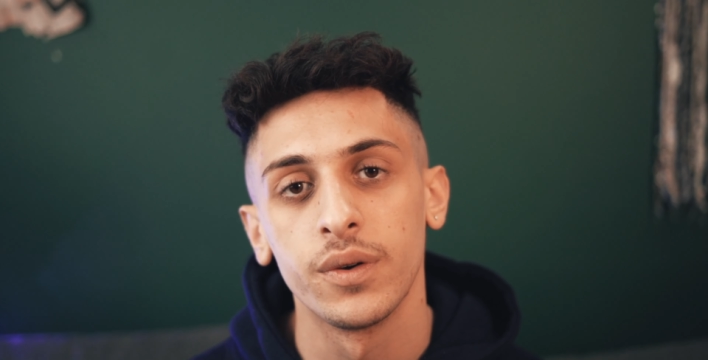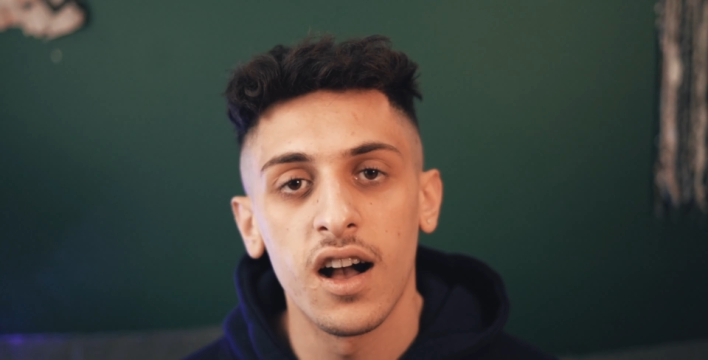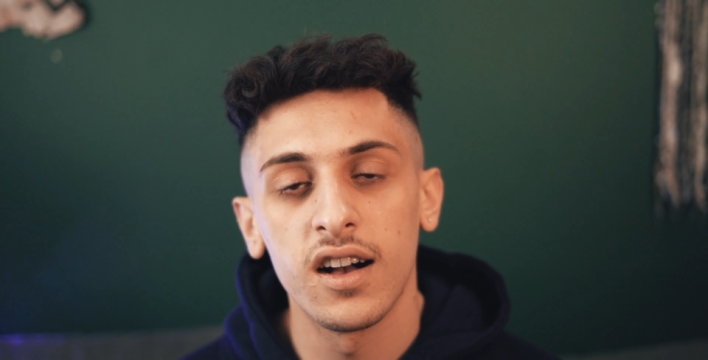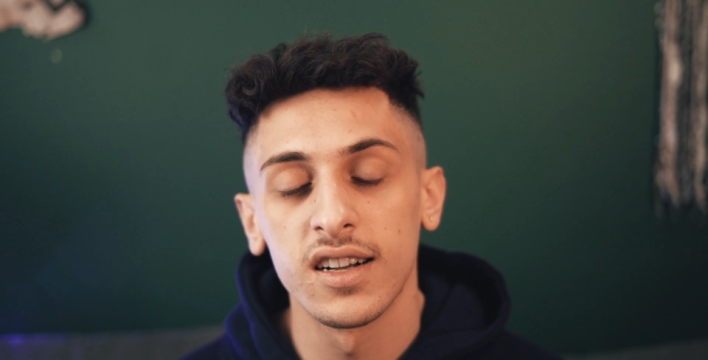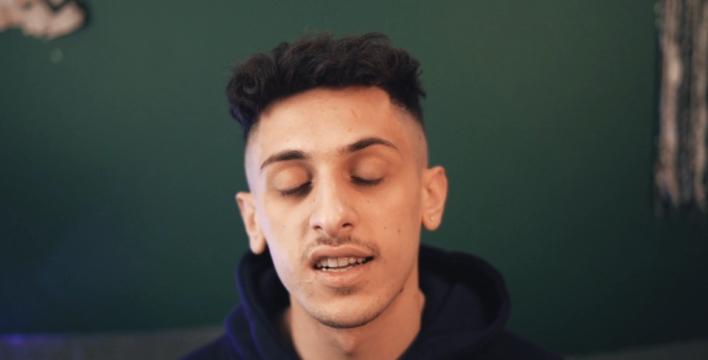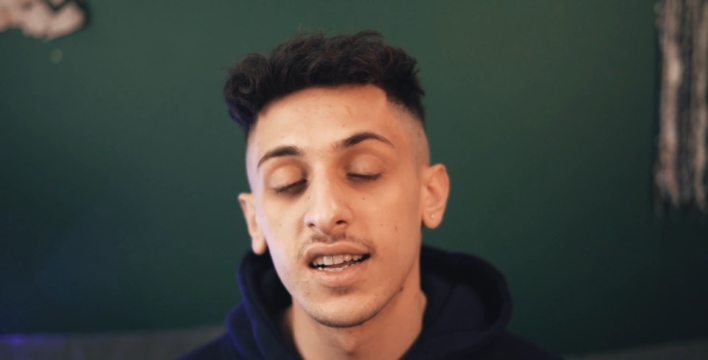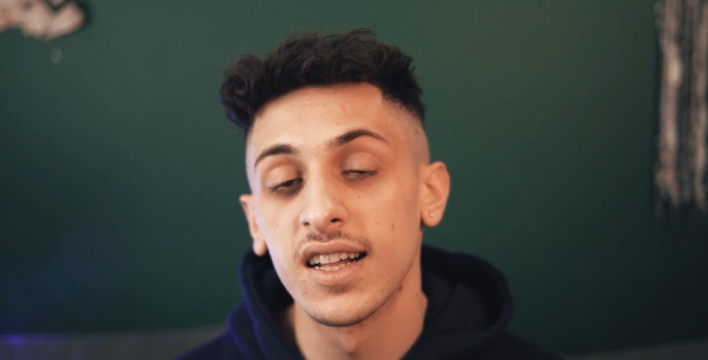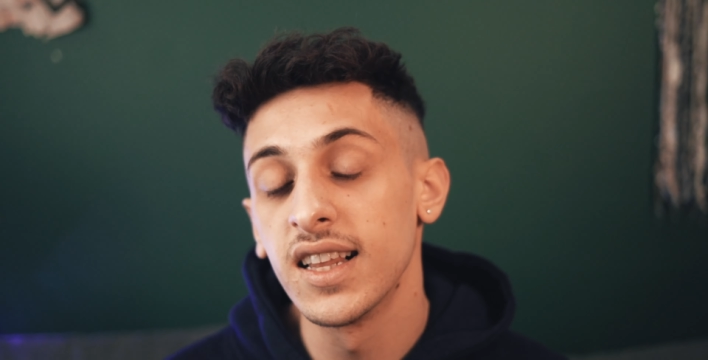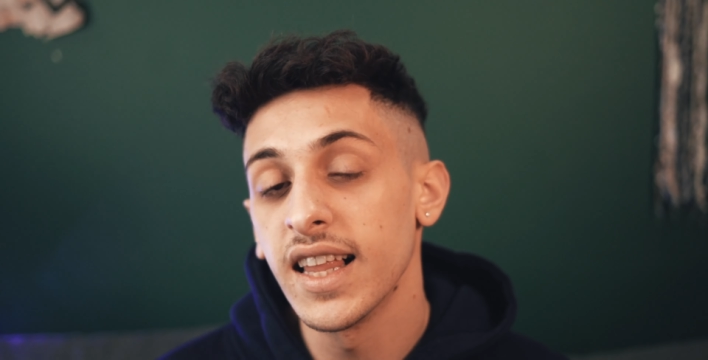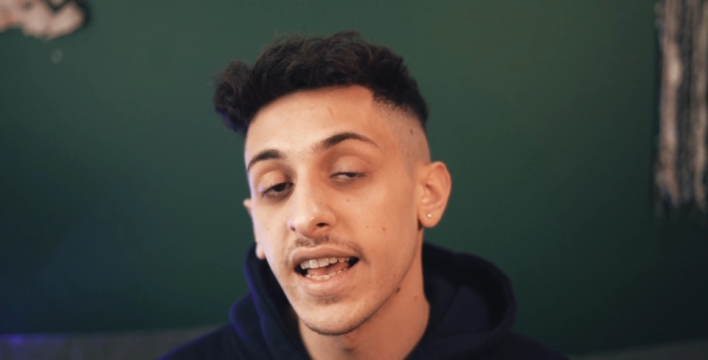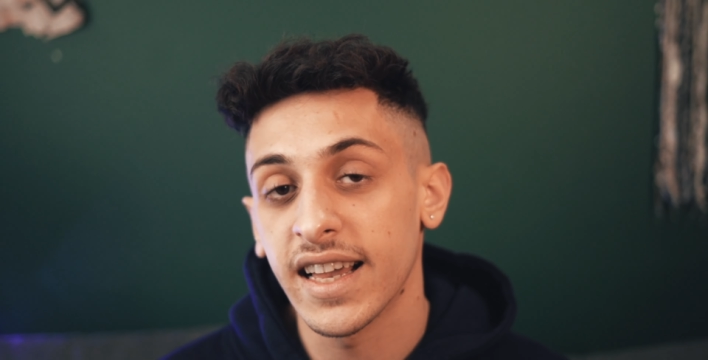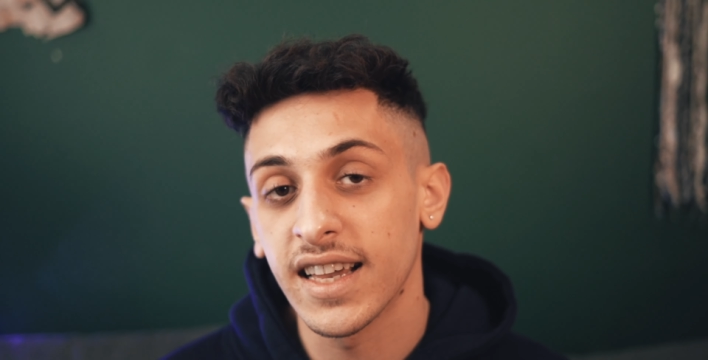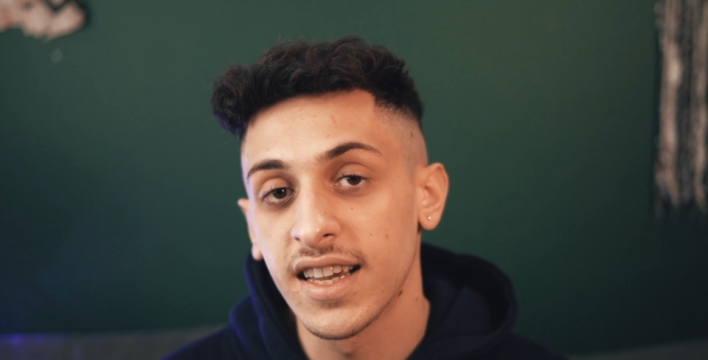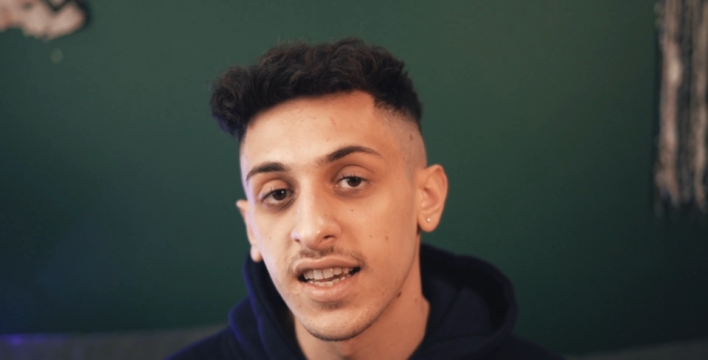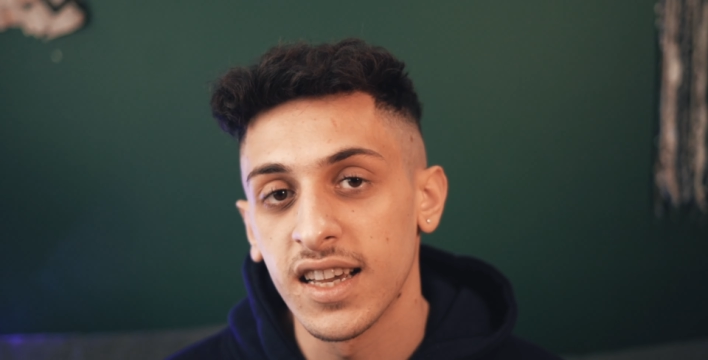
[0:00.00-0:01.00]
A
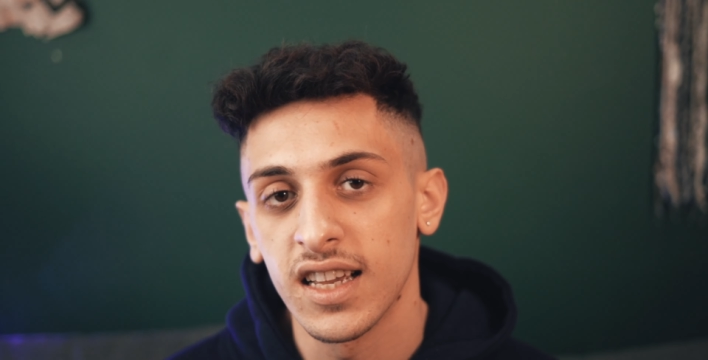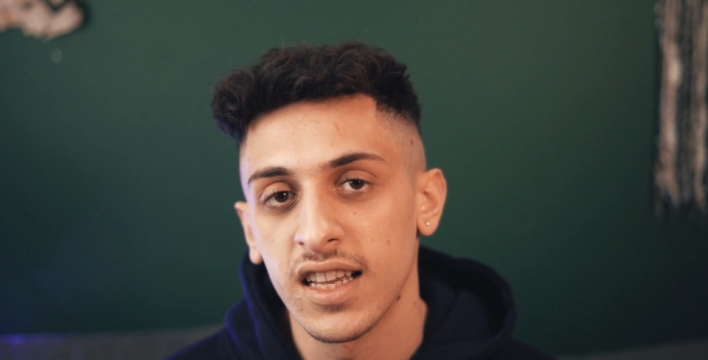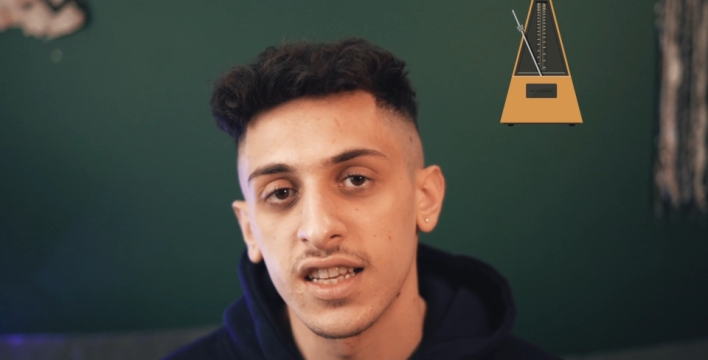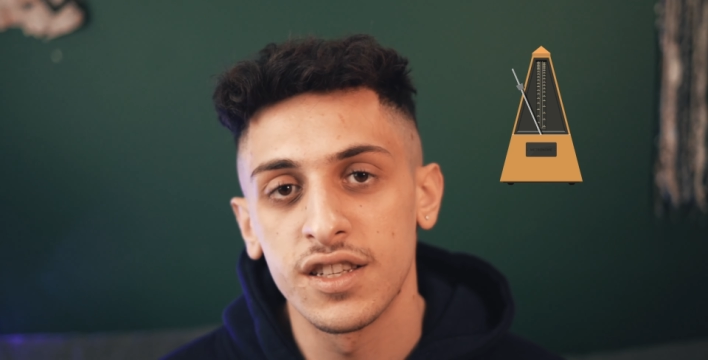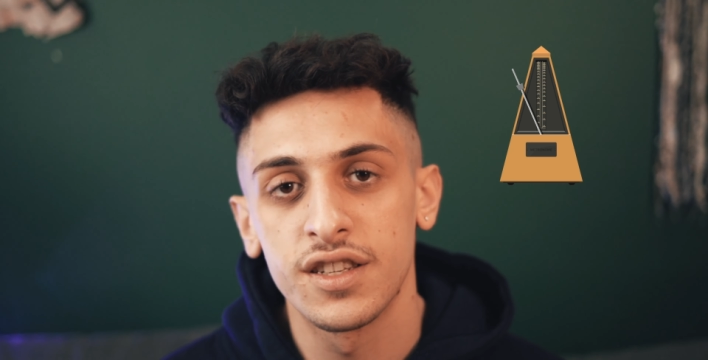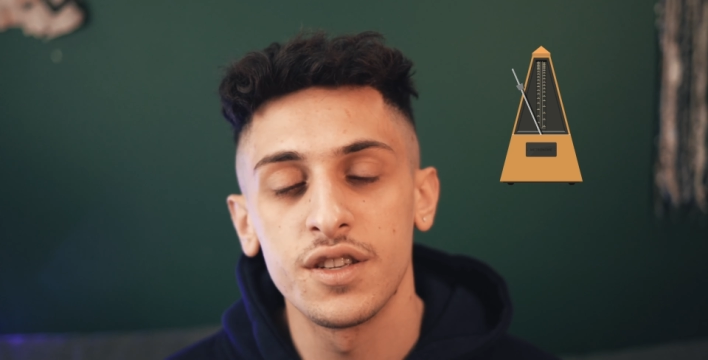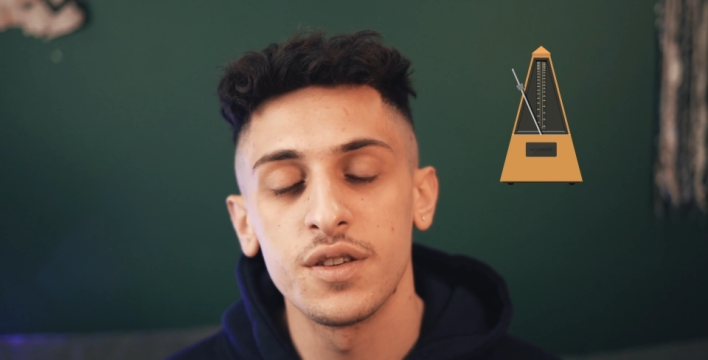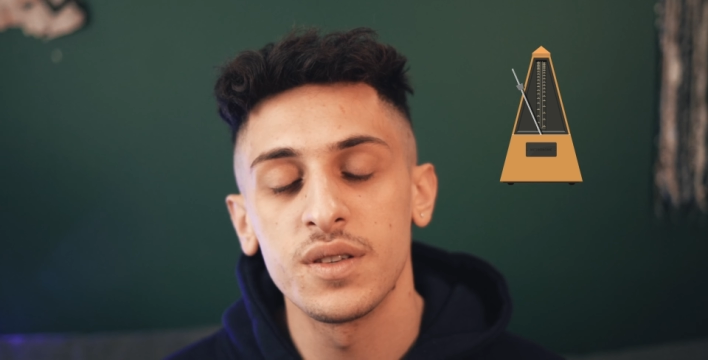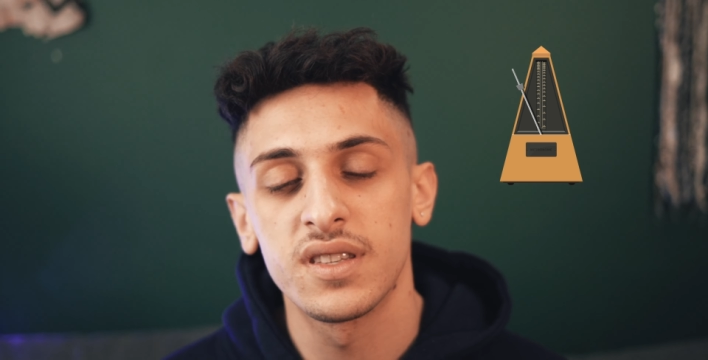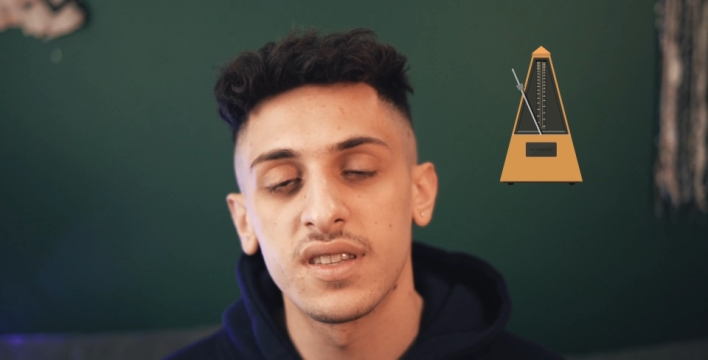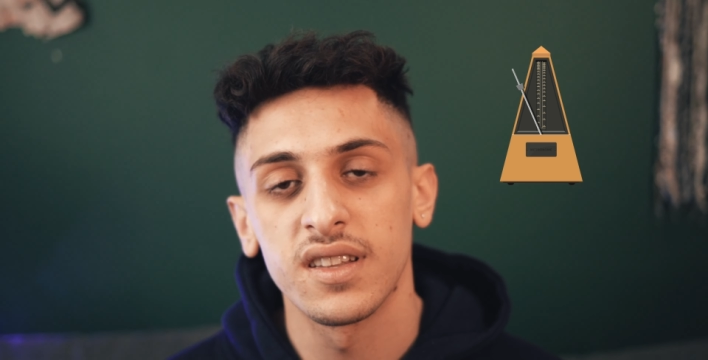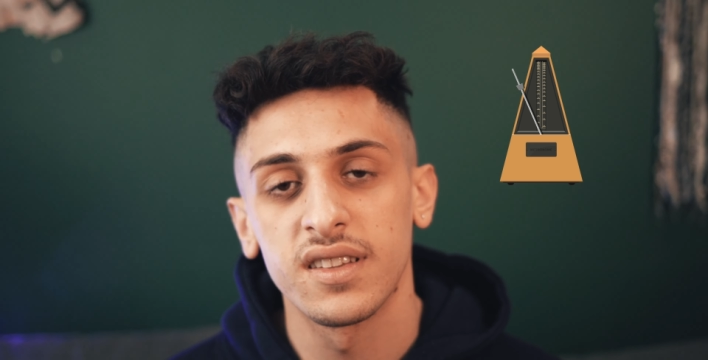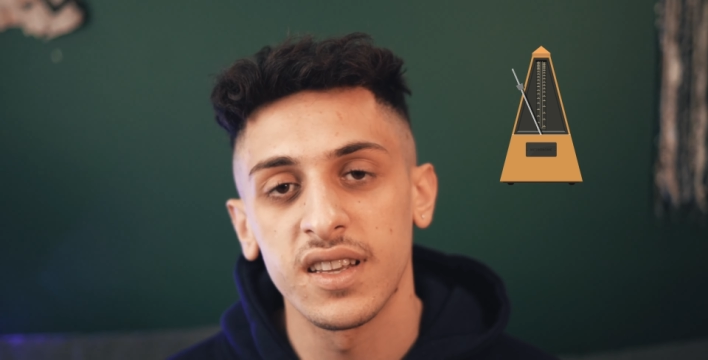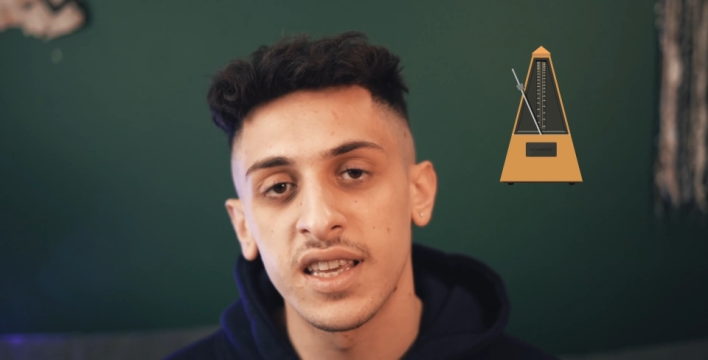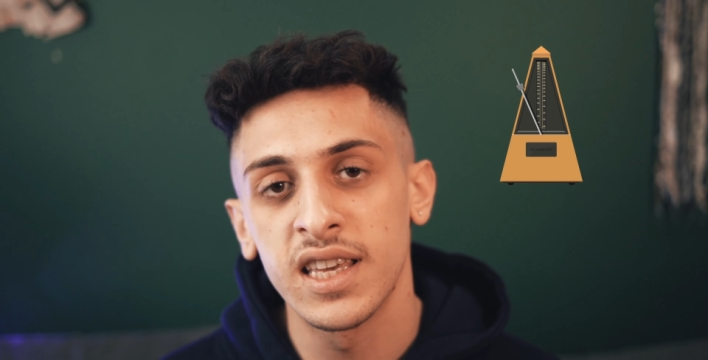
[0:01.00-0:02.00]
click is
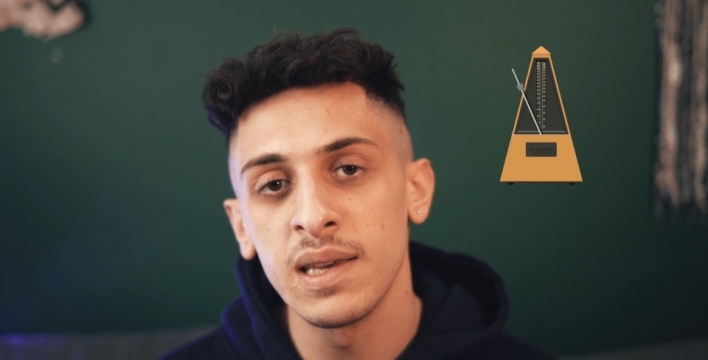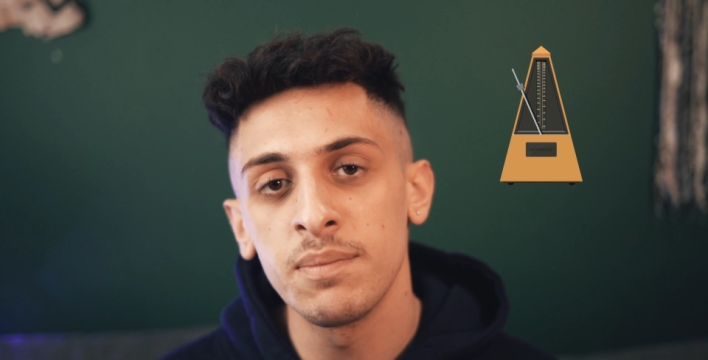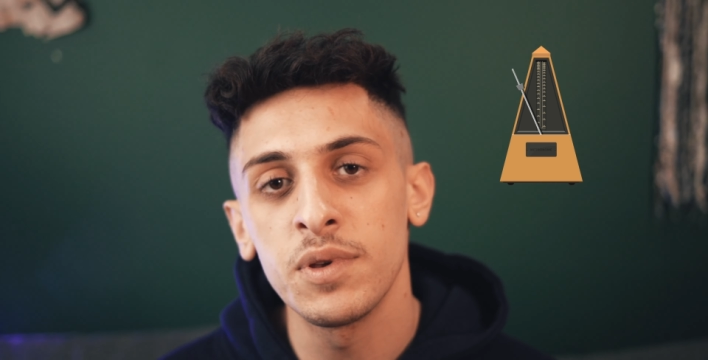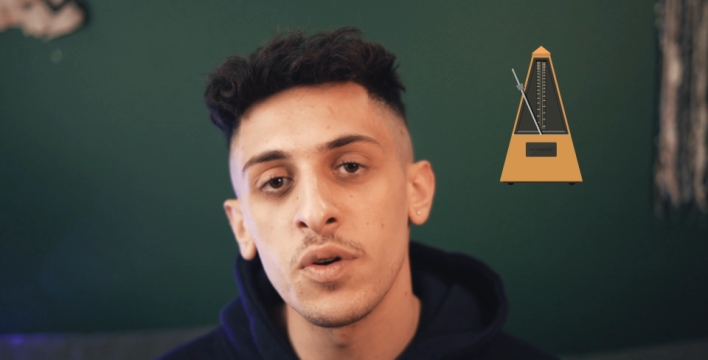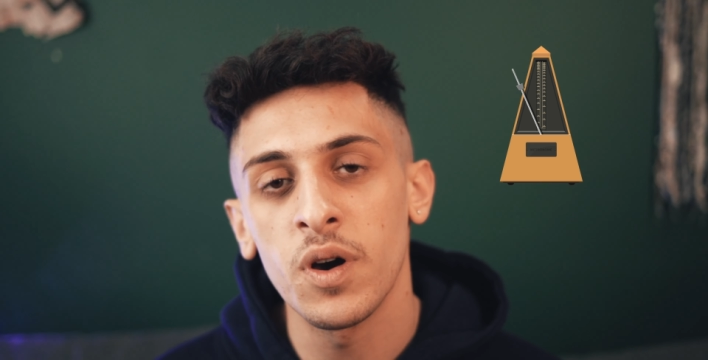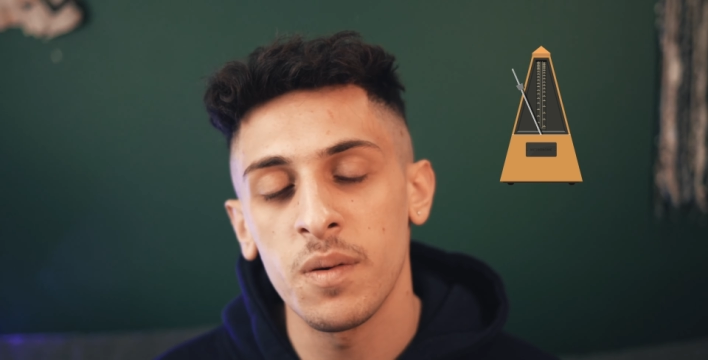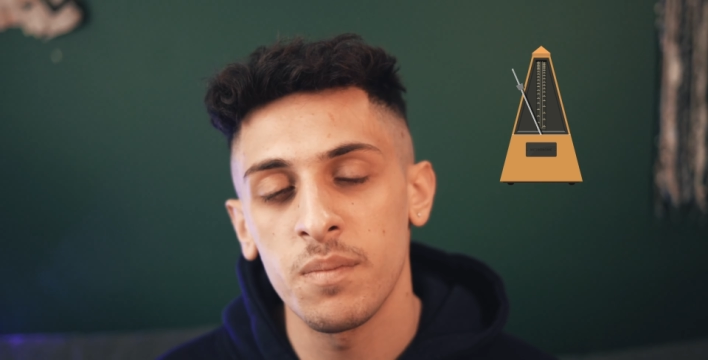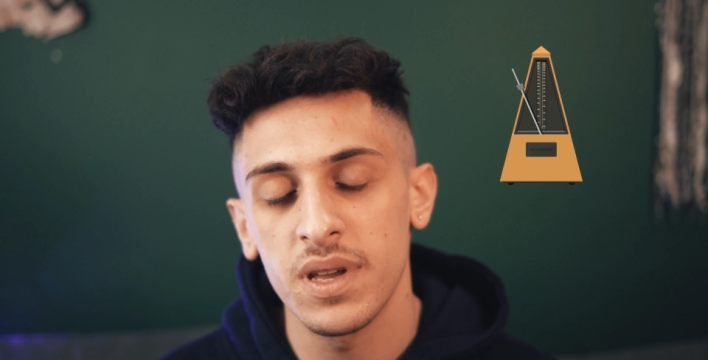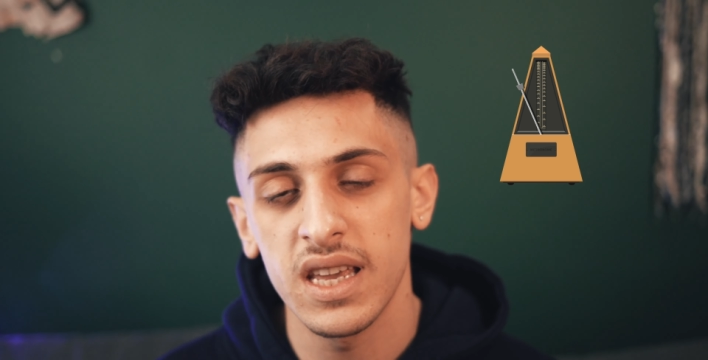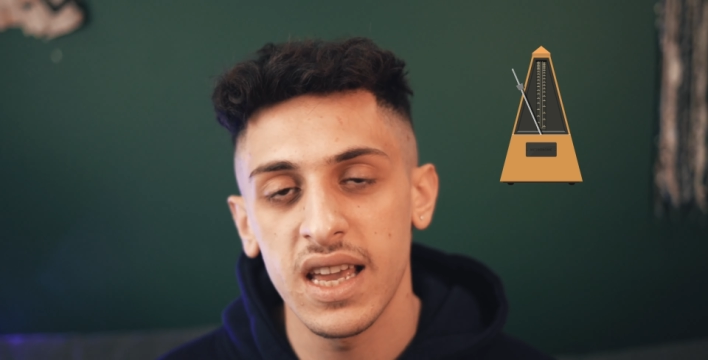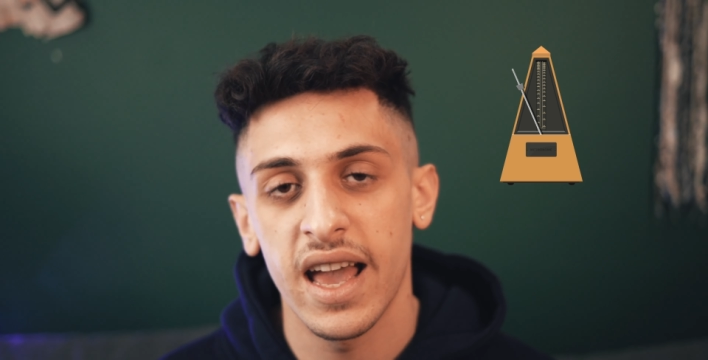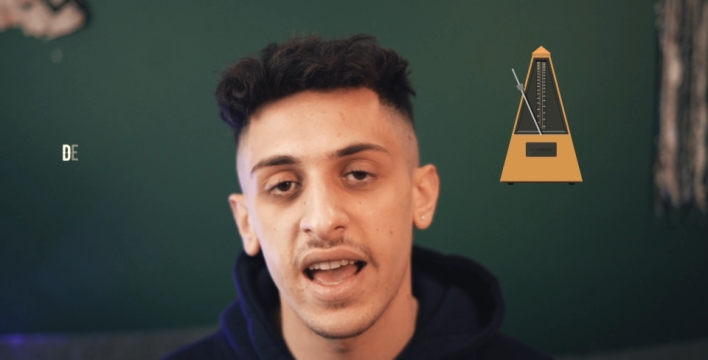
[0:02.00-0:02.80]
used to keep you on beat